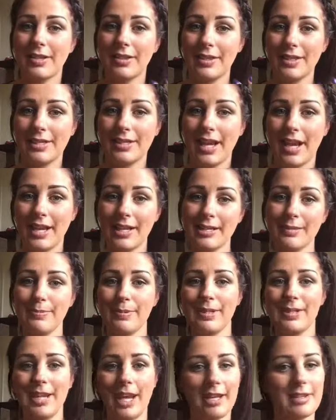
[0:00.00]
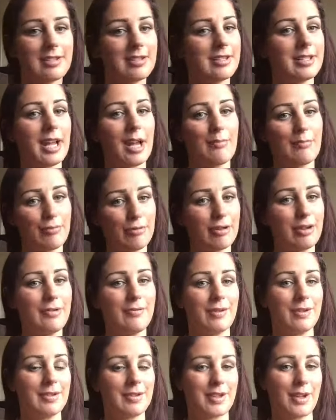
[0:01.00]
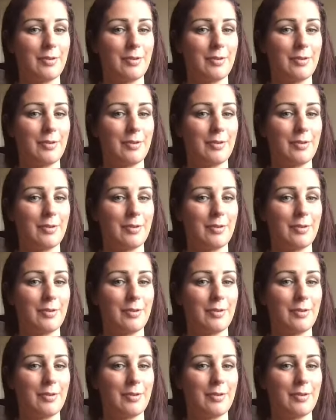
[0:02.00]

Now this has been tested and proven,